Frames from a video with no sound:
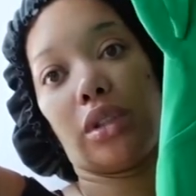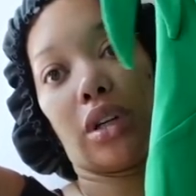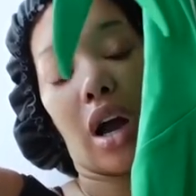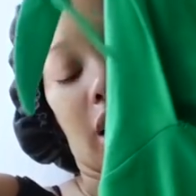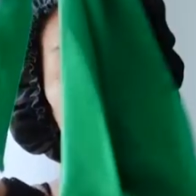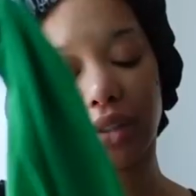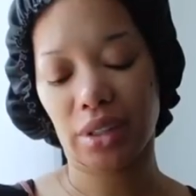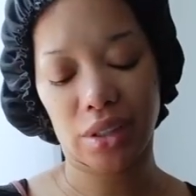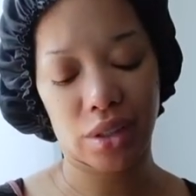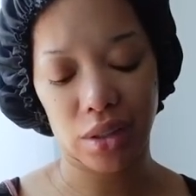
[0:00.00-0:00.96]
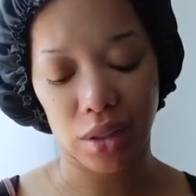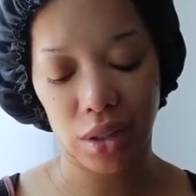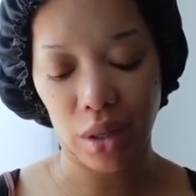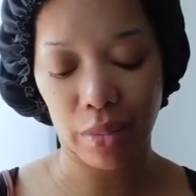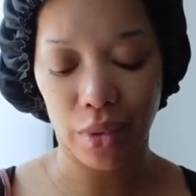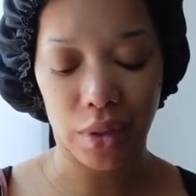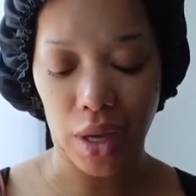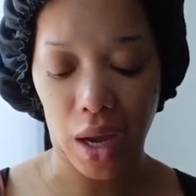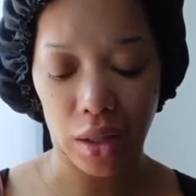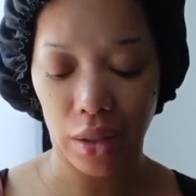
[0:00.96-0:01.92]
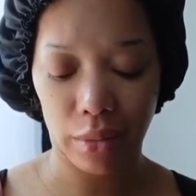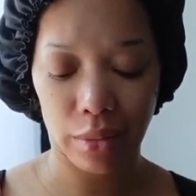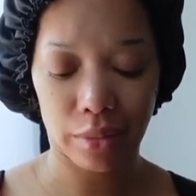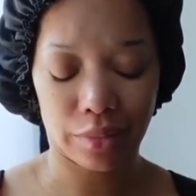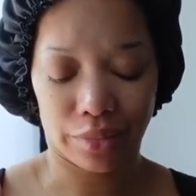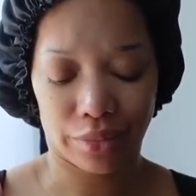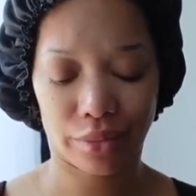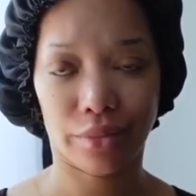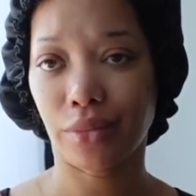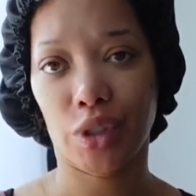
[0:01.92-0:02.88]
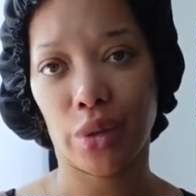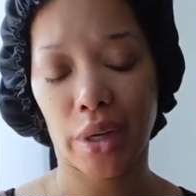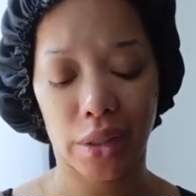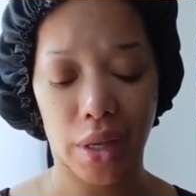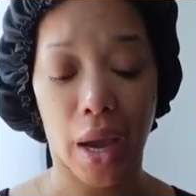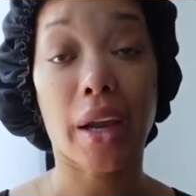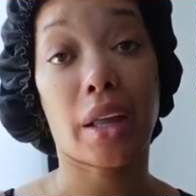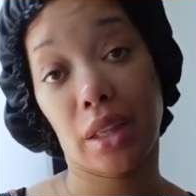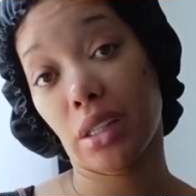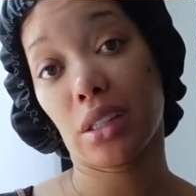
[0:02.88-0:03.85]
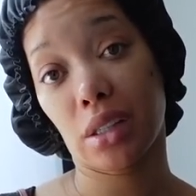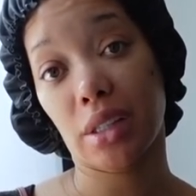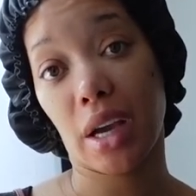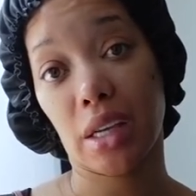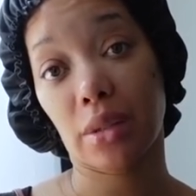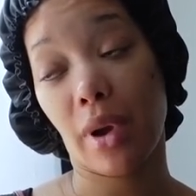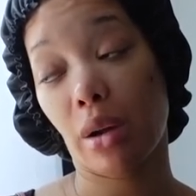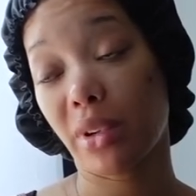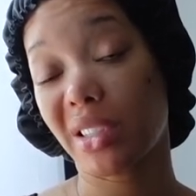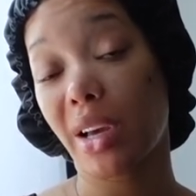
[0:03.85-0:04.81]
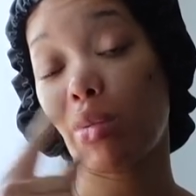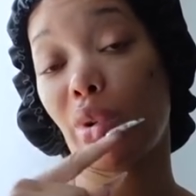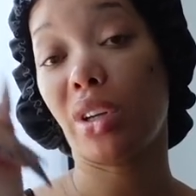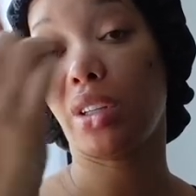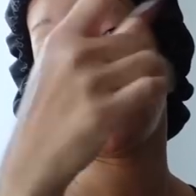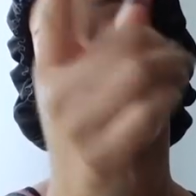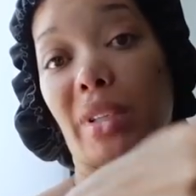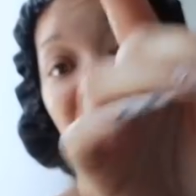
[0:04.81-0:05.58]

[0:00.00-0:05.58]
little halter. It's just a simple, solid dress. I got this in a size small because I wanted it to be